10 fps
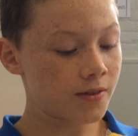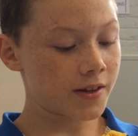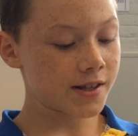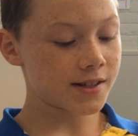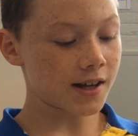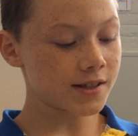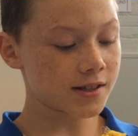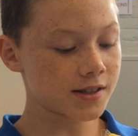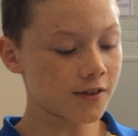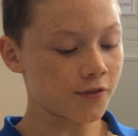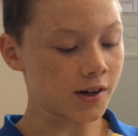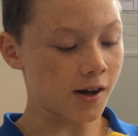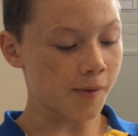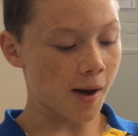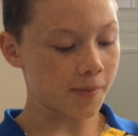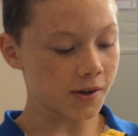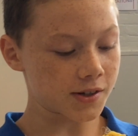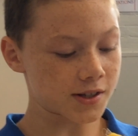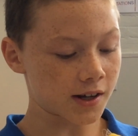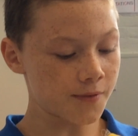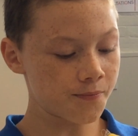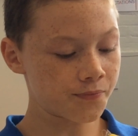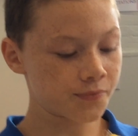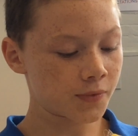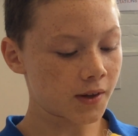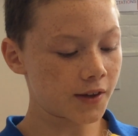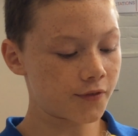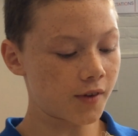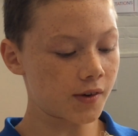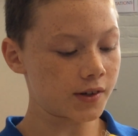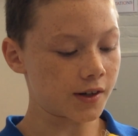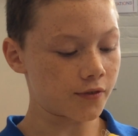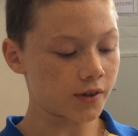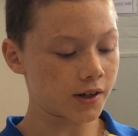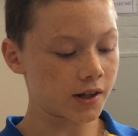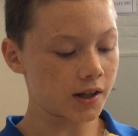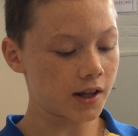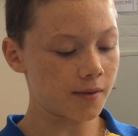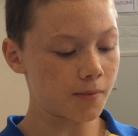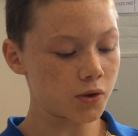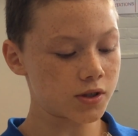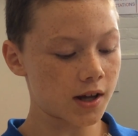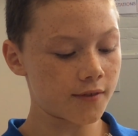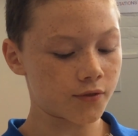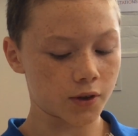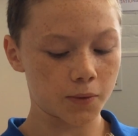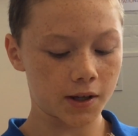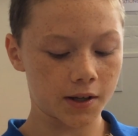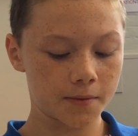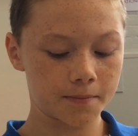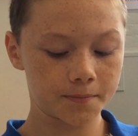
These days it's different, I'm happy to say. It's very different, in most every way.